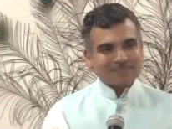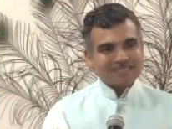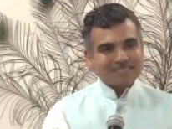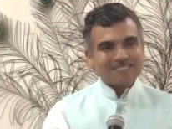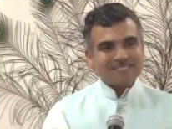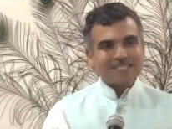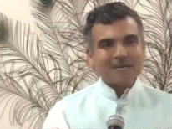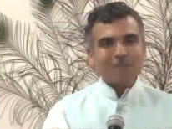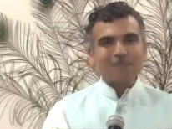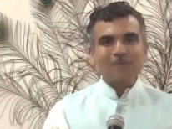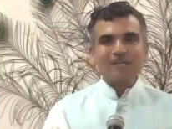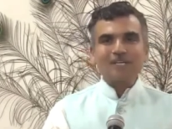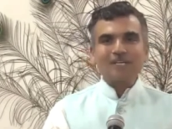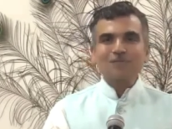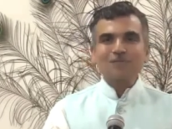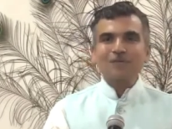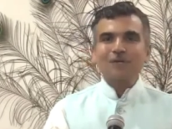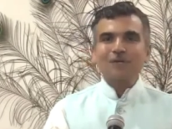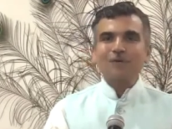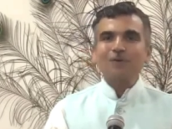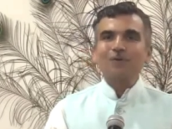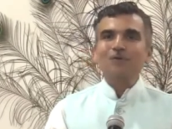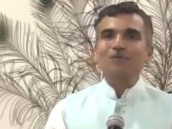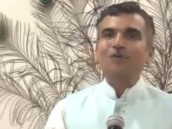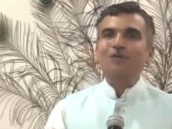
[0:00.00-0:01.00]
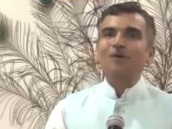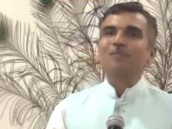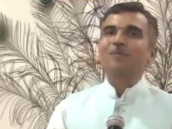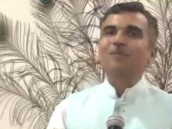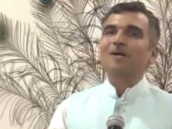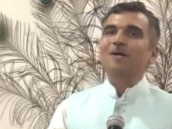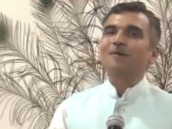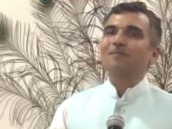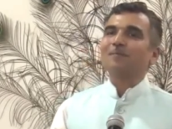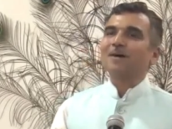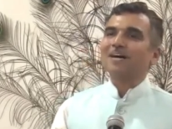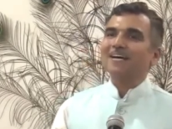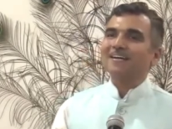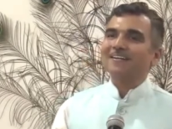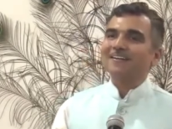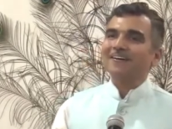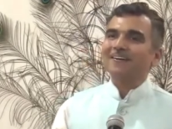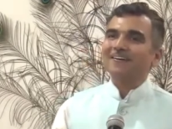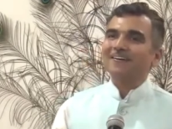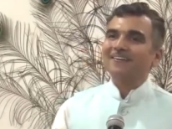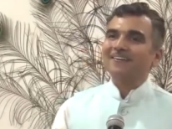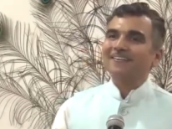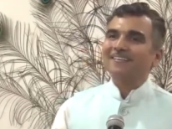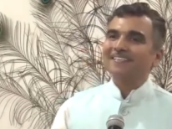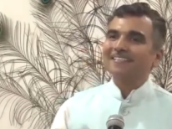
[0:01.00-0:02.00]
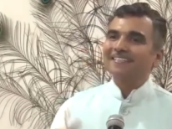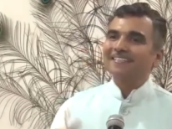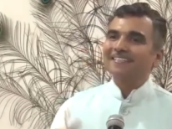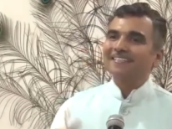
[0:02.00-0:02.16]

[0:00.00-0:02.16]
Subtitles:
Some days we quote from Ramayana.